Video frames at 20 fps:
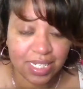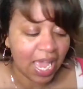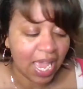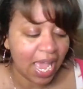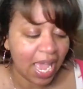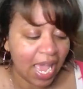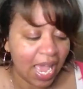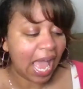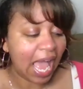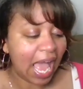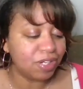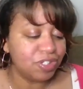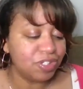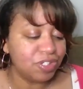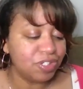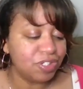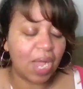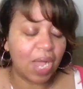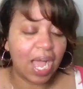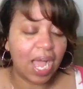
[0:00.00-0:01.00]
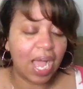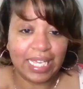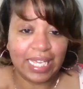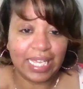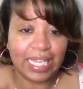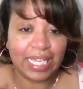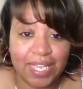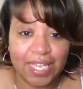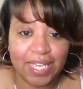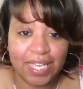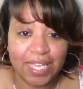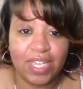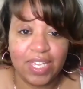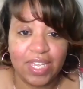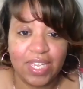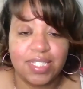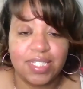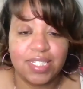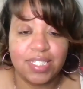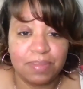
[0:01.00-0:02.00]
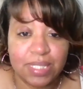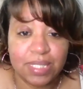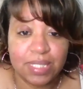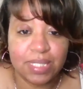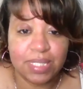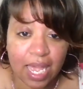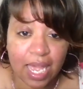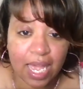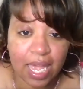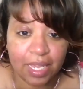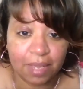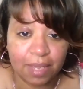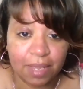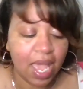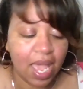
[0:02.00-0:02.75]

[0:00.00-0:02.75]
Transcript: How do I give it some time?